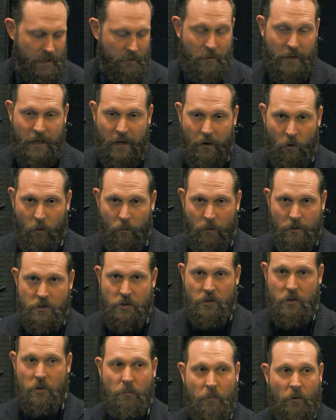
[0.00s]
We got a whole bunch
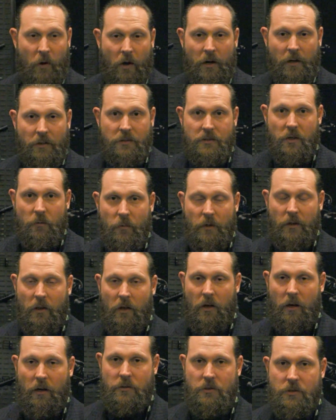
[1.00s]
of new products that we
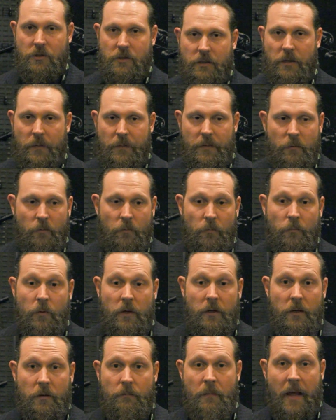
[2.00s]
launched.
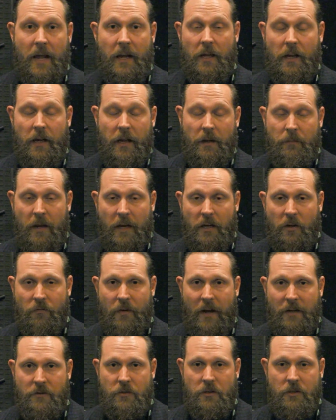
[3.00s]
We make and
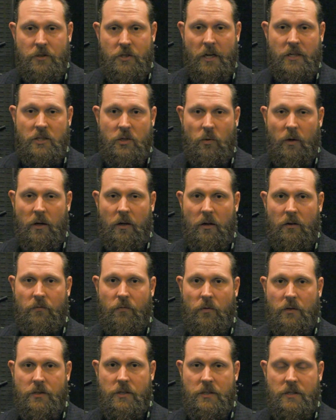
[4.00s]
manufacture the Gen
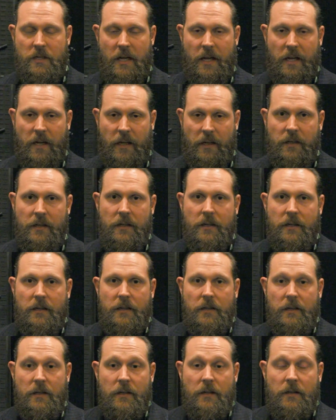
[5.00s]
12, which is a
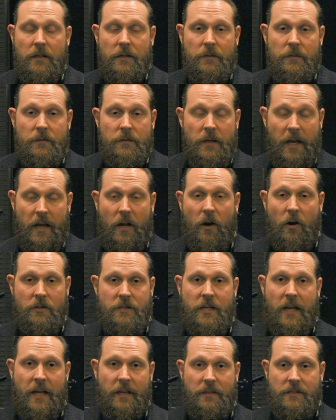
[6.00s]

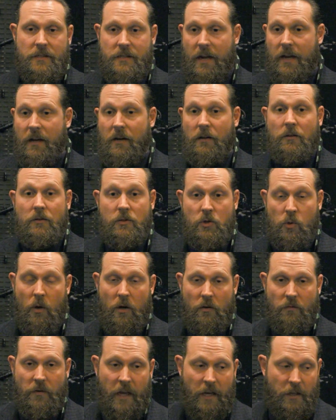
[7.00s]
AR-10 style
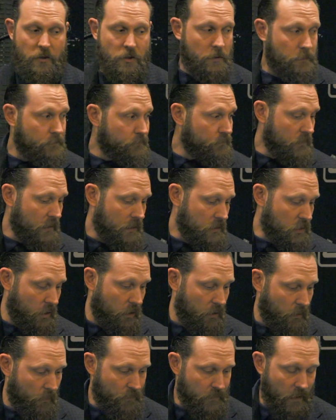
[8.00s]
12 gauge.
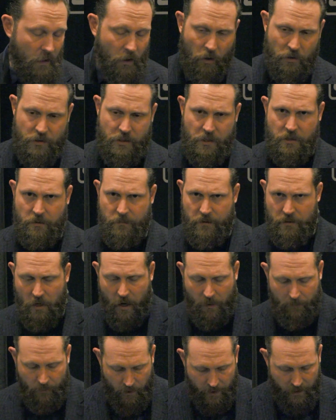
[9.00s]
So our system is
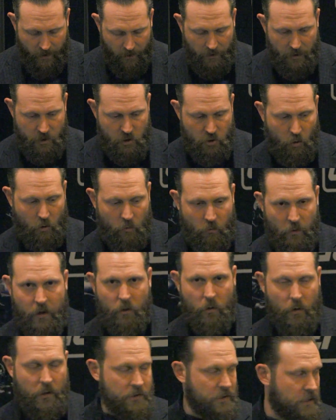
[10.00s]
operating on a short
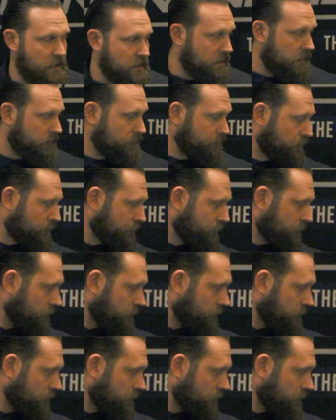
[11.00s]
recoil system.